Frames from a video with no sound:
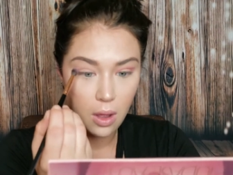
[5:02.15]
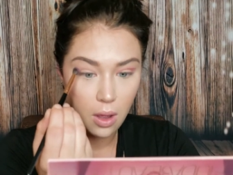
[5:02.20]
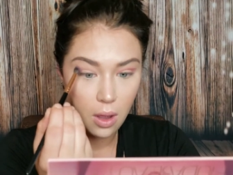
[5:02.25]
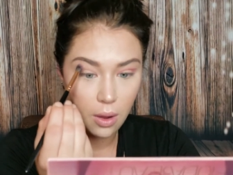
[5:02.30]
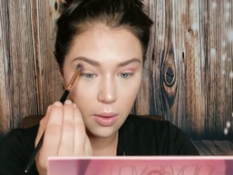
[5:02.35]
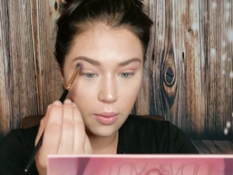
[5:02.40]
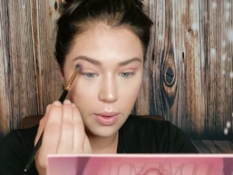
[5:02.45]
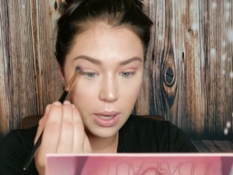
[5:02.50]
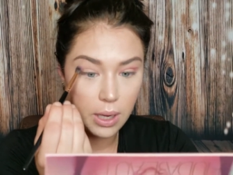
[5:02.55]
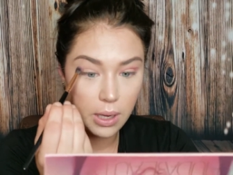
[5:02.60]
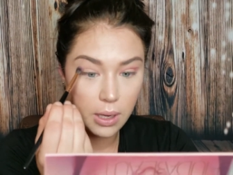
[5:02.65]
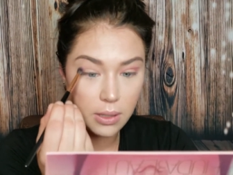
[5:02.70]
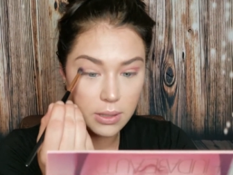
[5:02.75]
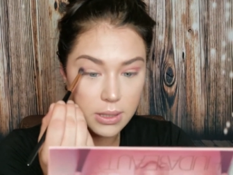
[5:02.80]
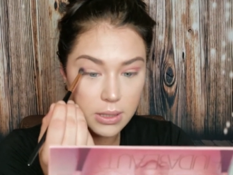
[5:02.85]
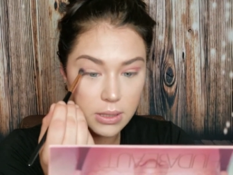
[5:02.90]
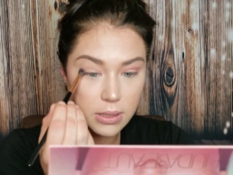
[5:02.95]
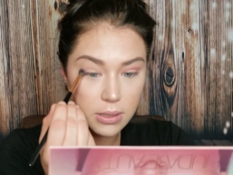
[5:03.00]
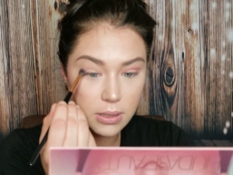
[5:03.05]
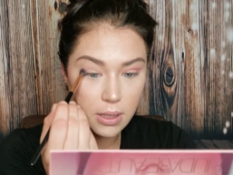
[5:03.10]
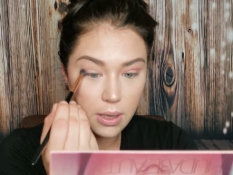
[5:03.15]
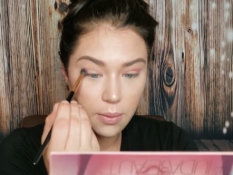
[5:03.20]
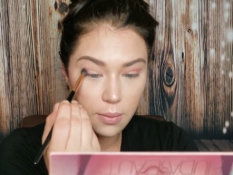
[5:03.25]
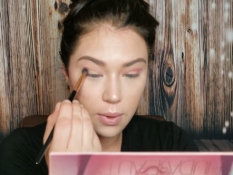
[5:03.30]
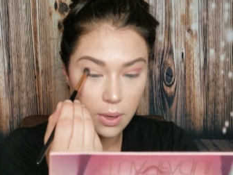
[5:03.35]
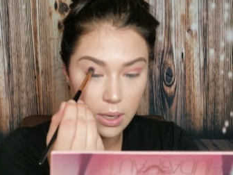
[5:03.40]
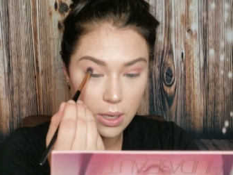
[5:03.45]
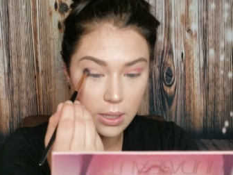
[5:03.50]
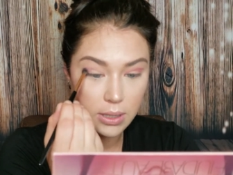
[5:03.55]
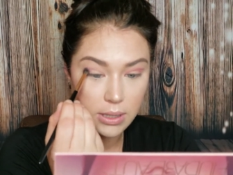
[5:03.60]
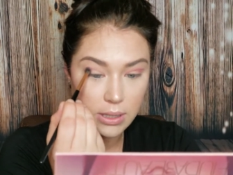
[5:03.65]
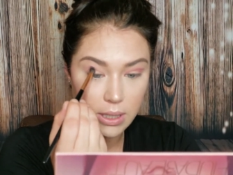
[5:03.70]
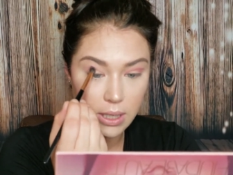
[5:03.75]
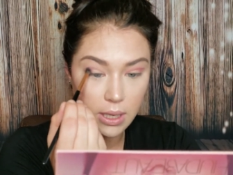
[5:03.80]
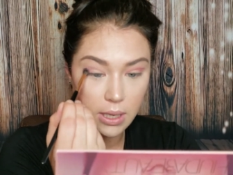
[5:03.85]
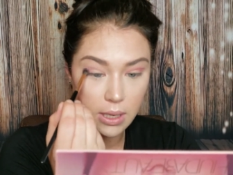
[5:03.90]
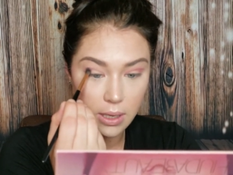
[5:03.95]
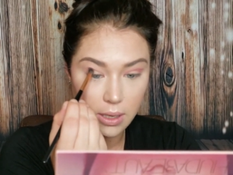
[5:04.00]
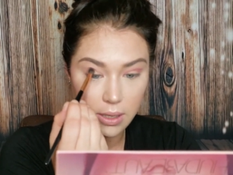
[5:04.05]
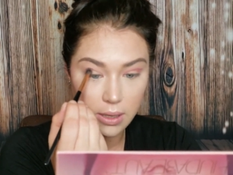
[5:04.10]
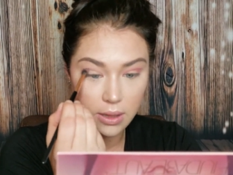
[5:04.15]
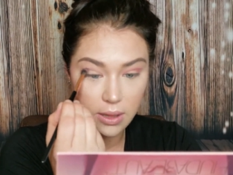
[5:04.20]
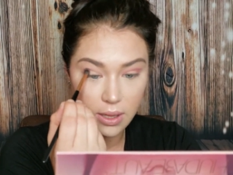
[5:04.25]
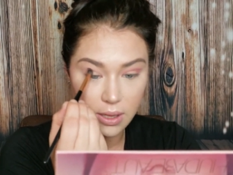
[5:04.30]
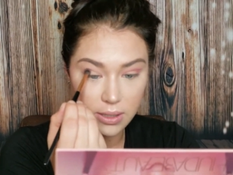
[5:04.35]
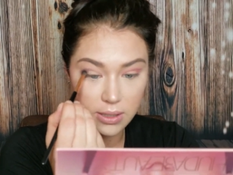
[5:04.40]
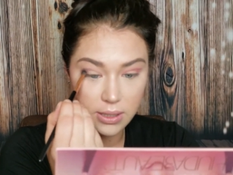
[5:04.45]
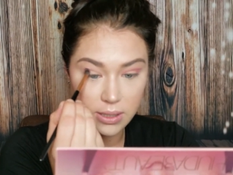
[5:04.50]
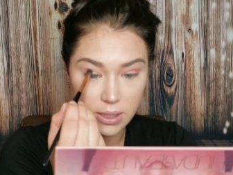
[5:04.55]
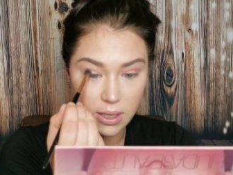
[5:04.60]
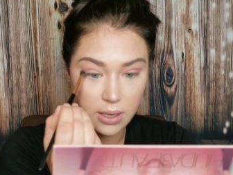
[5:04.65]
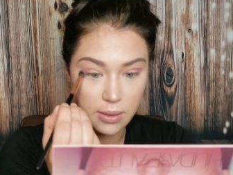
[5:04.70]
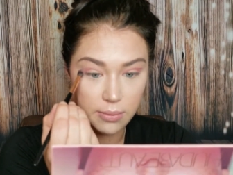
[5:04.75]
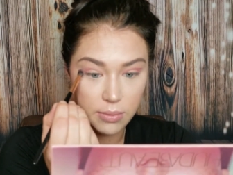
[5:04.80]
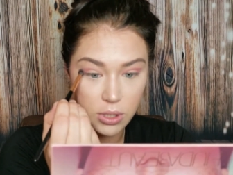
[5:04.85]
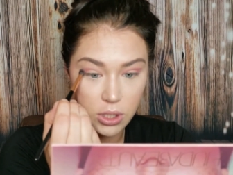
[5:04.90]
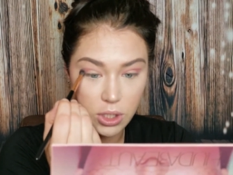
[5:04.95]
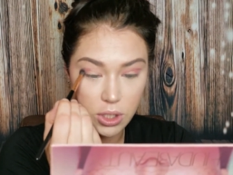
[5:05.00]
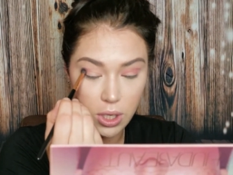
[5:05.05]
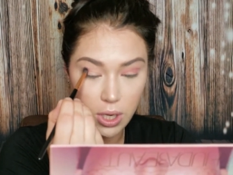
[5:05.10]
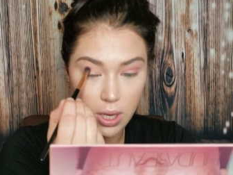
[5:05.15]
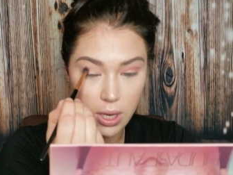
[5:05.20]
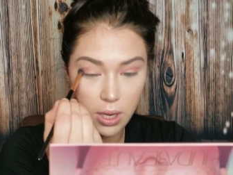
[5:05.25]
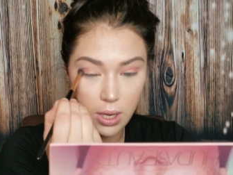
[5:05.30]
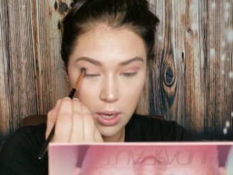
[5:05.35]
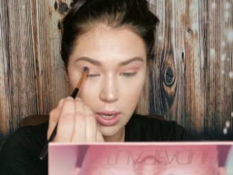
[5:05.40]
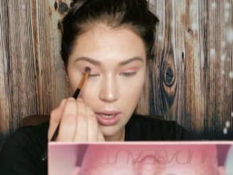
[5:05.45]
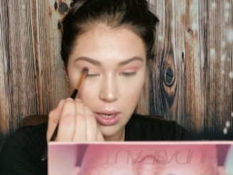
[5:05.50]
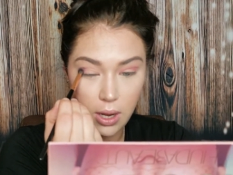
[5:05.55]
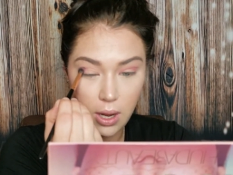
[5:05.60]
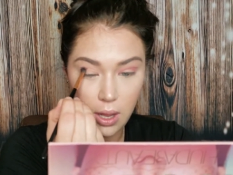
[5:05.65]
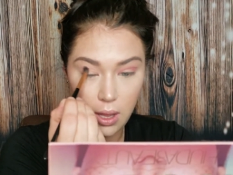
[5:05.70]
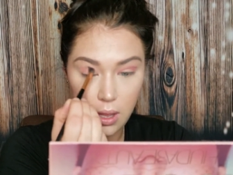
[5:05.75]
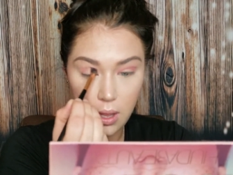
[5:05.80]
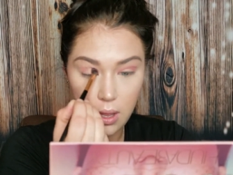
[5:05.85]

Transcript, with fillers: All right, now we're going to take that same shade.